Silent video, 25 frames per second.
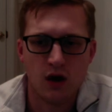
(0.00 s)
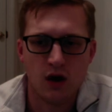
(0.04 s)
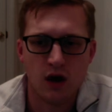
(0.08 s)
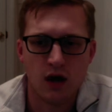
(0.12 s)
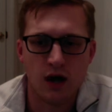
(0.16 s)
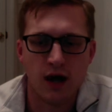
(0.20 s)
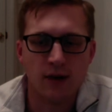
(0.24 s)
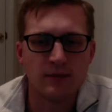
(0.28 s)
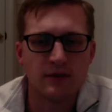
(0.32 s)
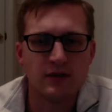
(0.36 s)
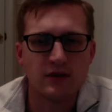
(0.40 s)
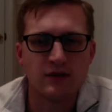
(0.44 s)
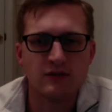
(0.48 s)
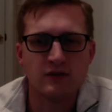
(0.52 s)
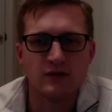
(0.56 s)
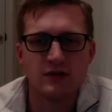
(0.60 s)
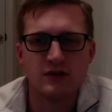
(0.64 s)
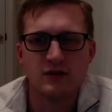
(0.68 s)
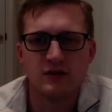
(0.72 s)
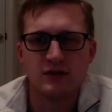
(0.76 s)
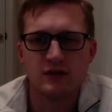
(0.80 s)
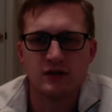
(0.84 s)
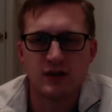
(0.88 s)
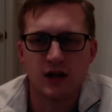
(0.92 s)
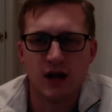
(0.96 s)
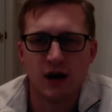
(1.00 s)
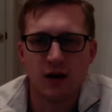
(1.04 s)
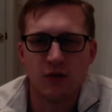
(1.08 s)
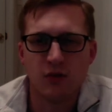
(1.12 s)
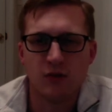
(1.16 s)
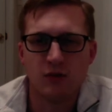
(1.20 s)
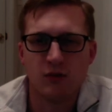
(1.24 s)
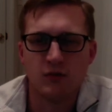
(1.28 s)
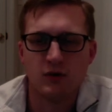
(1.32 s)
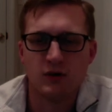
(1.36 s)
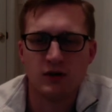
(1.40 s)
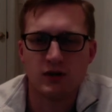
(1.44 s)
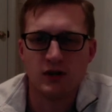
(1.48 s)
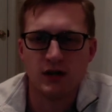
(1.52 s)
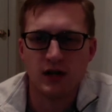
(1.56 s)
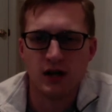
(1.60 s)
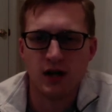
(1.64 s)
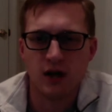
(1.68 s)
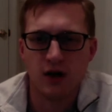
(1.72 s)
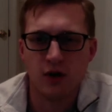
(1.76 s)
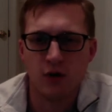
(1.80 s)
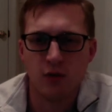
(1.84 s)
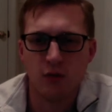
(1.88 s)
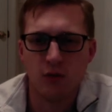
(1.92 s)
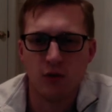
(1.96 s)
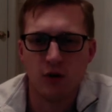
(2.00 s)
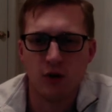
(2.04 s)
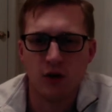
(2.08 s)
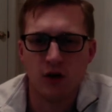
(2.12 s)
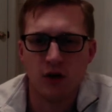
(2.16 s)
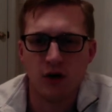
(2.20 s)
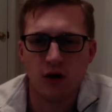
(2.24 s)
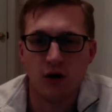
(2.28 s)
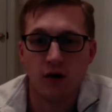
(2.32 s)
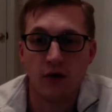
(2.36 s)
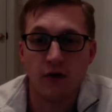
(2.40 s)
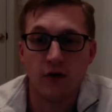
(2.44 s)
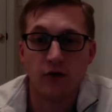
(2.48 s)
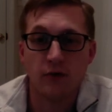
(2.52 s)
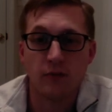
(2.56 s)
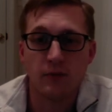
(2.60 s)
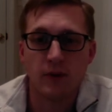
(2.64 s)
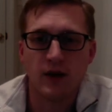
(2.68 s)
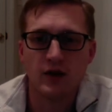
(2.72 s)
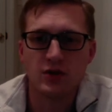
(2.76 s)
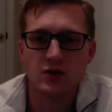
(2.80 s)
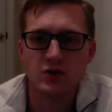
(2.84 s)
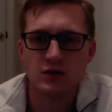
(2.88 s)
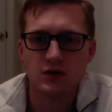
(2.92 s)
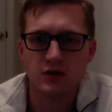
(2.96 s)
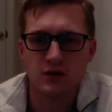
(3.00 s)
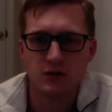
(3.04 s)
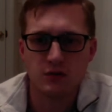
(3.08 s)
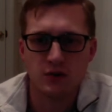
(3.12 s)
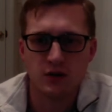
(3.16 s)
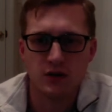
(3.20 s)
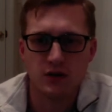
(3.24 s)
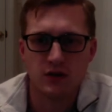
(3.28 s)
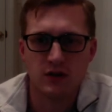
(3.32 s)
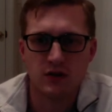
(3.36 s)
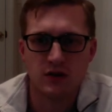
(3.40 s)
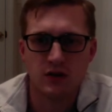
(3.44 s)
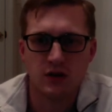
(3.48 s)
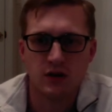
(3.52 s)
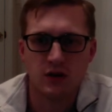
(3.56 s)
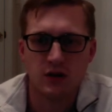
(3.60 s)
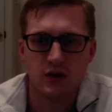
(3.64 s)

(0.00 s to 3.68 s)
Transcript: I'm convinced that will really help, especially with